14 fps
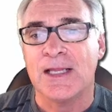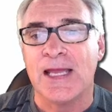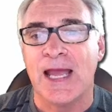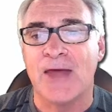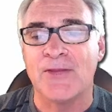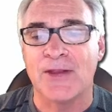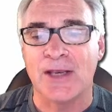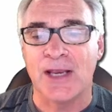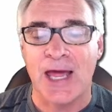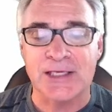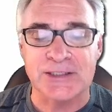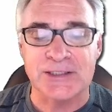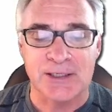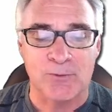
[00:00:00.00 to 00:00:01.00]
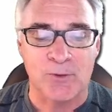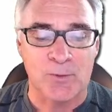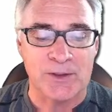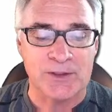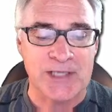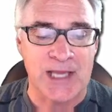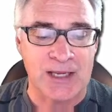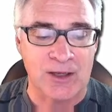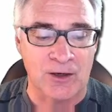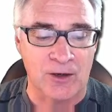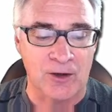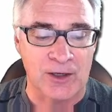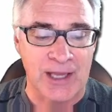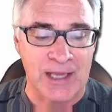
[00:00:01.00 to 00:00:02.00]
And then lastly, when we take a
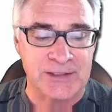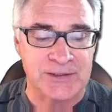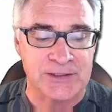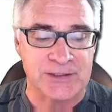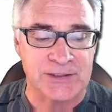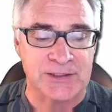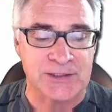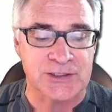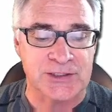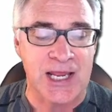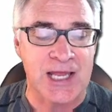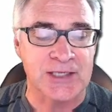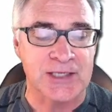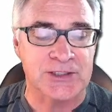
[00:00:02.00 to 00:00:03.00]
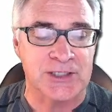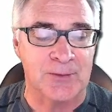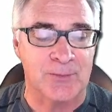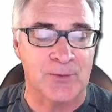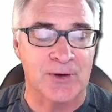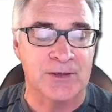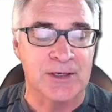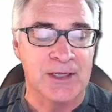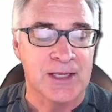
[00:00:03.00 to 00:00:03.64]
look at the sand separate,